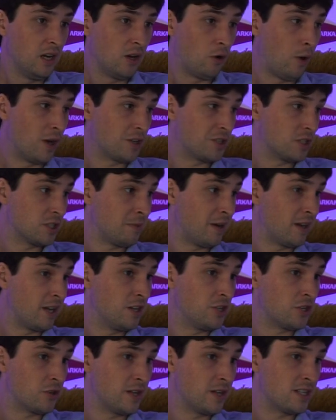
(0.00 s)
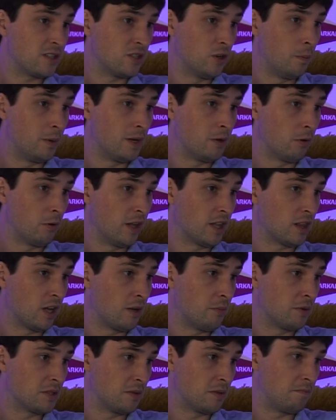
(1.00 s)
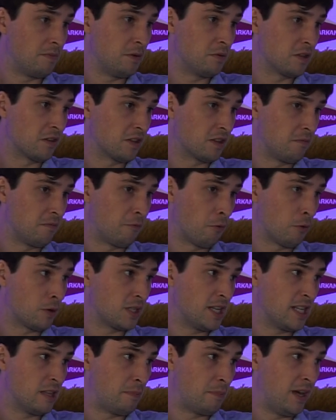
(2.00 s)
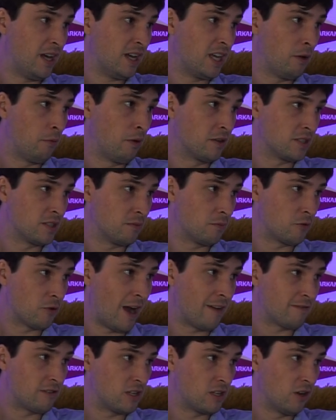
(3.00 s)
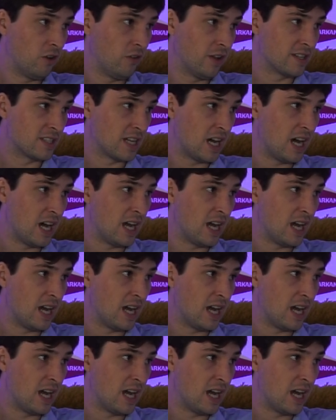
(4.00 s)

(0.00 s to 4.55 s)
Questions about injuries. Nobody really thought he was like the 14th pick. He wasn't drafted nearly as high.